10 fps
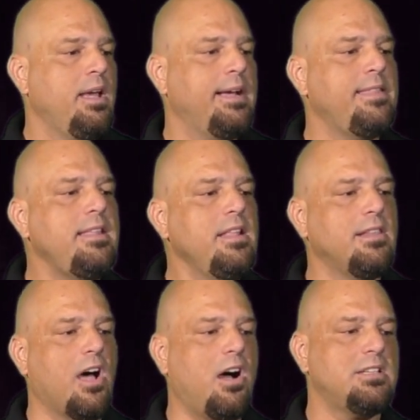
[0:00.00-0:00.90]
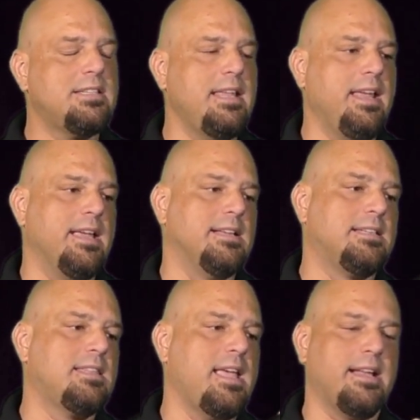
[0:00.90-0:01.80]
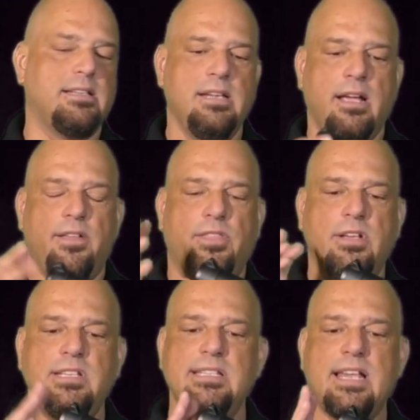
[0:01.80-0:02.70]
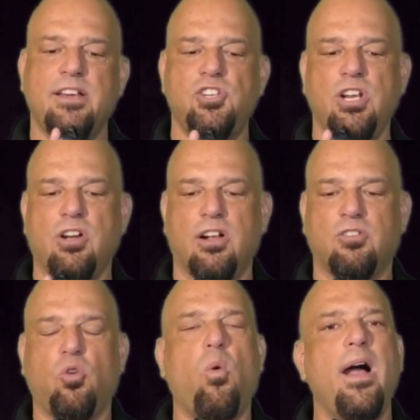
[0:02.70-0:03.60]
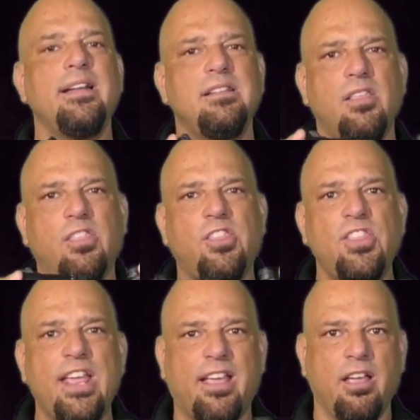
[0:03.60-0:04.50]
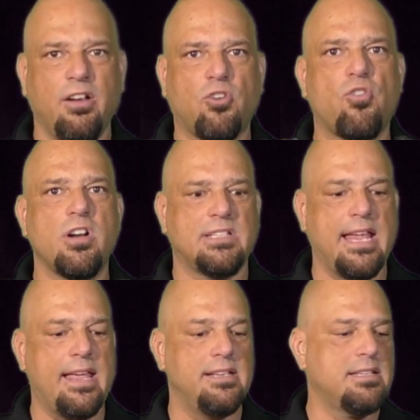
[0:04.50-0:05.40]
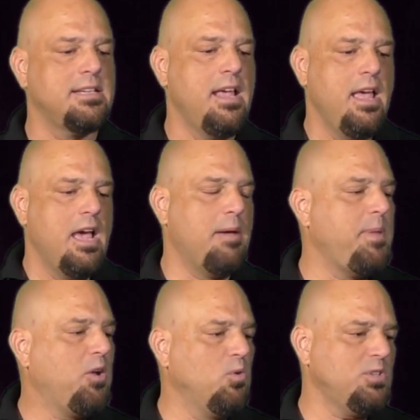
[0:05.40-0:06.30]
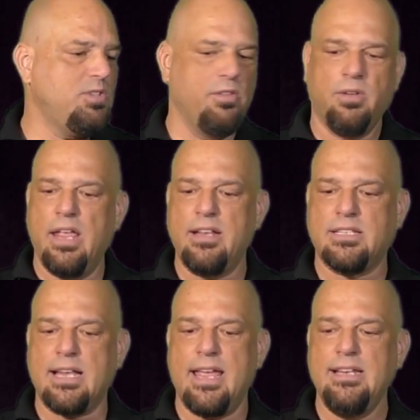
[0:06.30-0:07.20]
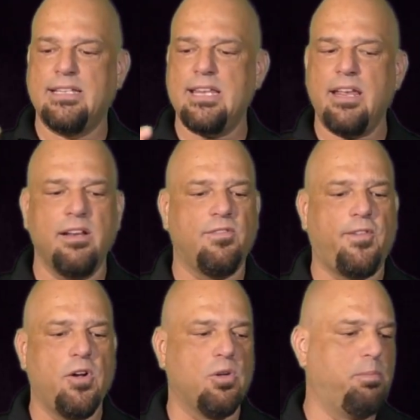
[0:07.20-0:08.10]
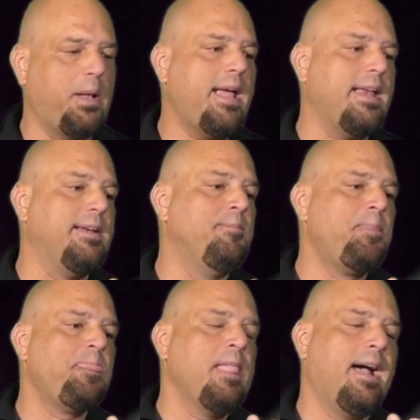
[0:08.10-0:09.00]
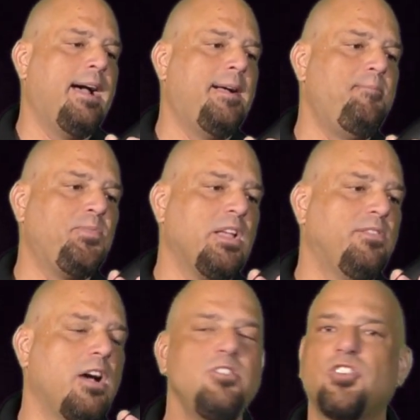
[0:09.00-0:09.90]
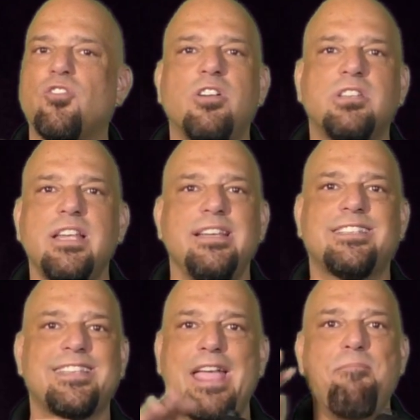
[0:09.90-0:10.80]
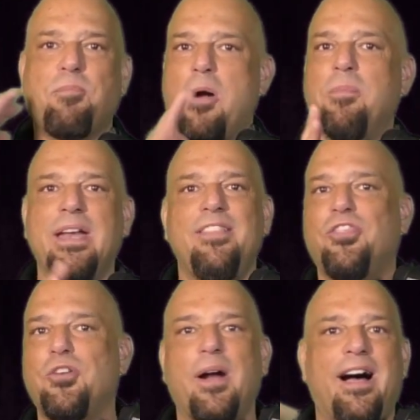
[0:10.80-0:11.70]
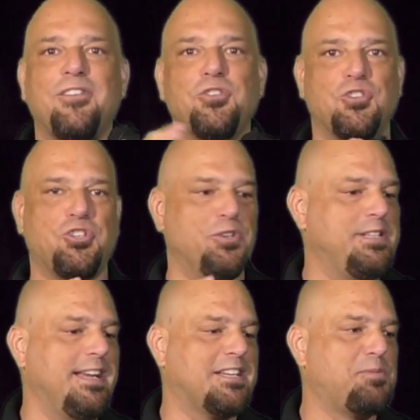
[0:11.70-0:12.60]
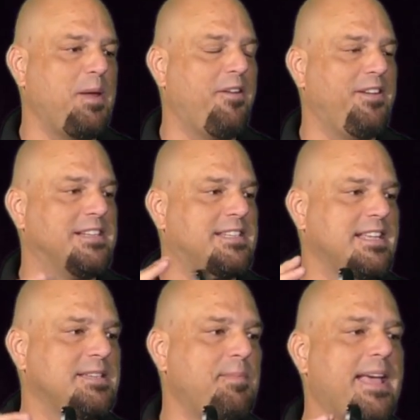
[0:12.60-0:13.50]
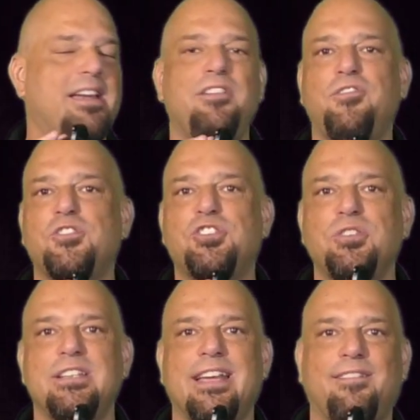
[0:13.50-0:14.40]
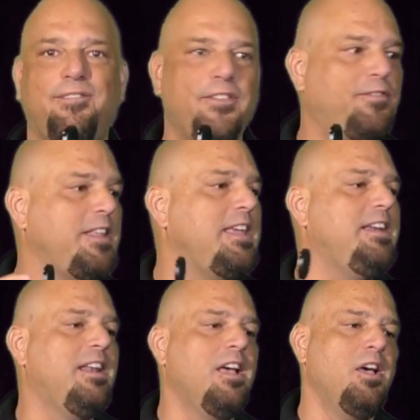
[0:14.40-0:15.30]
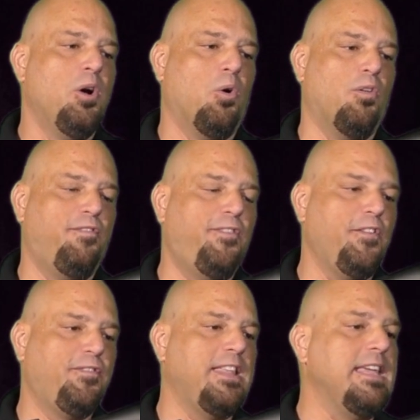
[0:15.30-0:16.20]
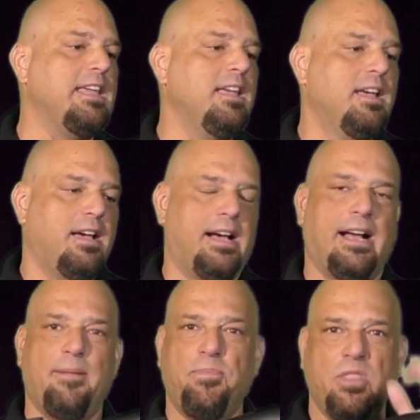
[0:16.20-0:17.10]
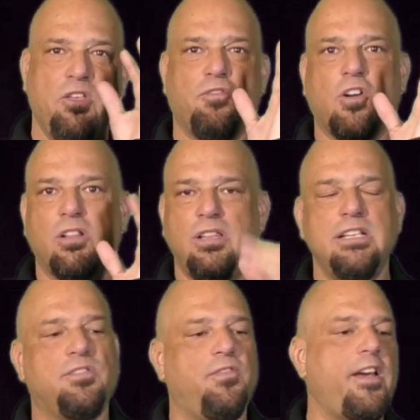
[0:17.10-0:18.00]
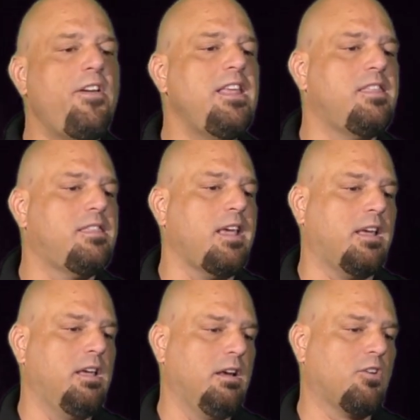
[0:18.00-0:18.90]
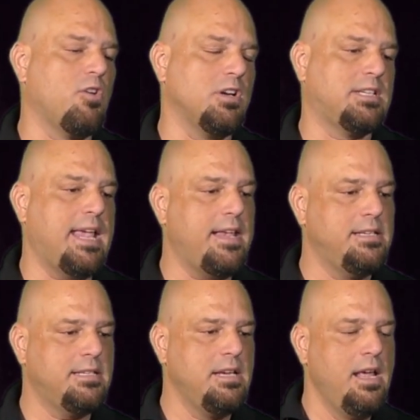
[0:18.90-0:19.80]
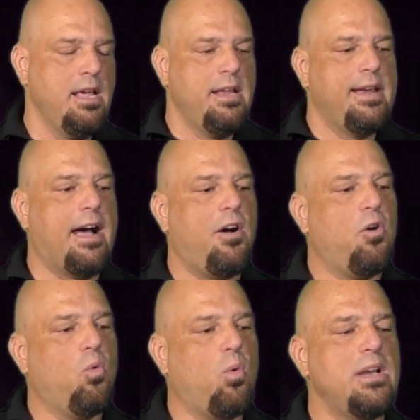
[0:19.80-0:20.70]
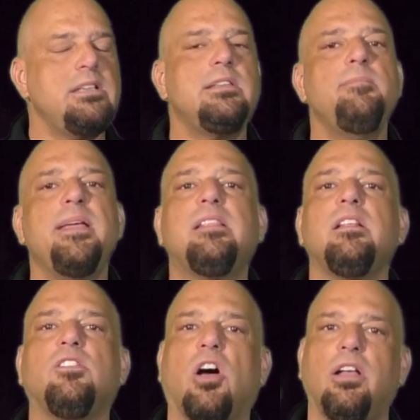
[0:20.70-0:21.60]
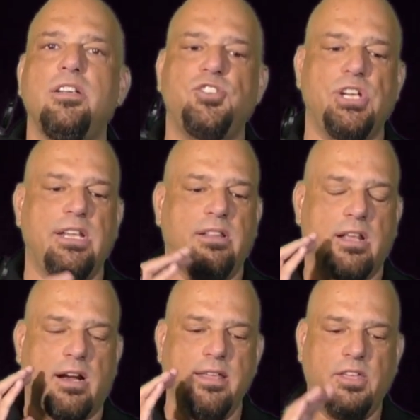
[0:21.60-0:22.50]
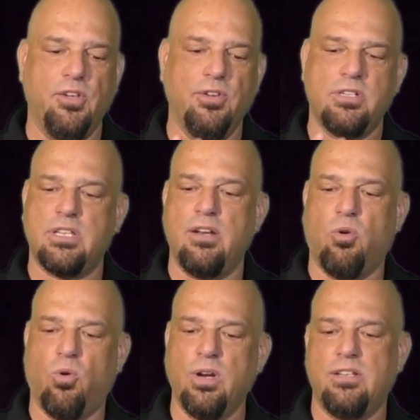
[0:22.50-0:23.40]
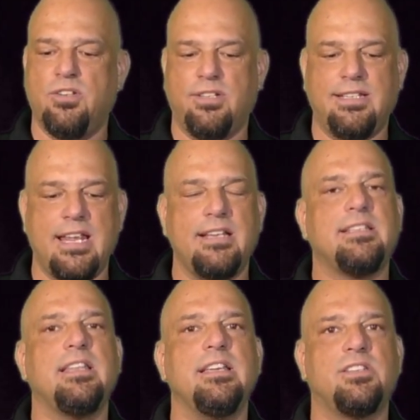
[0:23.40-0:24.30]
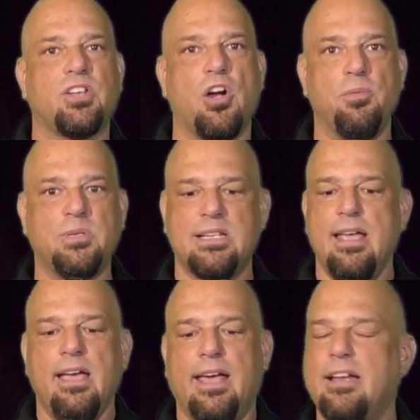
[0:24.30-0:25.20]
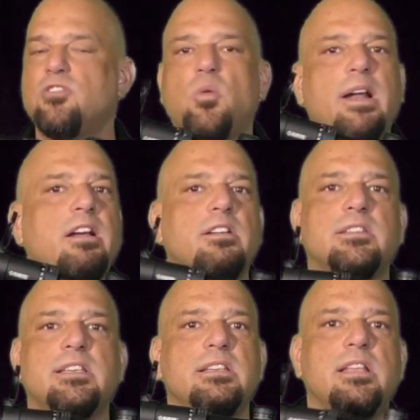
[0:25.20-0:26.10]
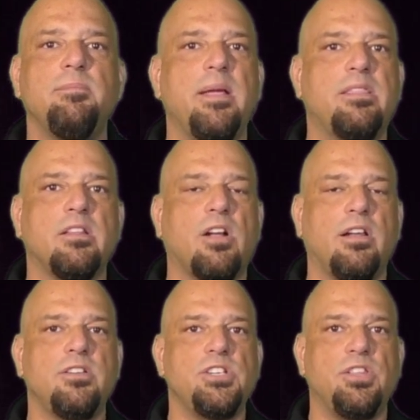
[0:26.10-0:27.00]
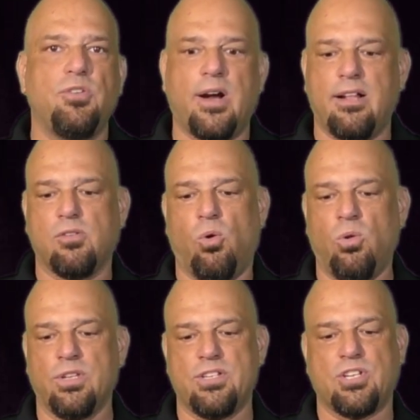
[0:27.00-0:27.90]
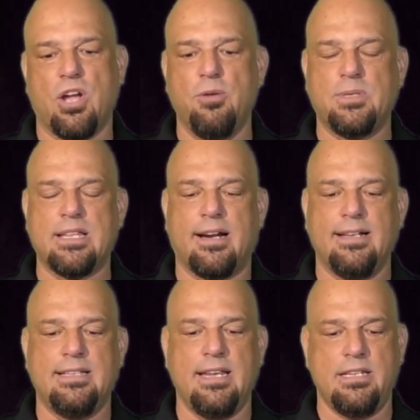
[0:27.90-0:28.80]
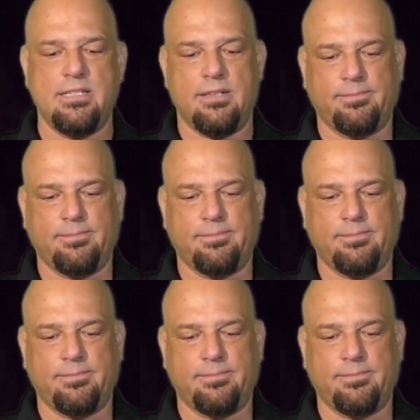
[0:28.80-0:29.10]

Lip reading: And then the last thing is that this has actually got quite thick crosshairs, and because it's a second focal plane, those crosshairs stay prominent throughout your shooting experience. Doesn't matter if you're shooting at 15 or 50, you've got these very thick crosshairs. Now, what is the methodology that I used in order to test these scopes? And it's quite a consistent methodology throughout all the scopes that I test.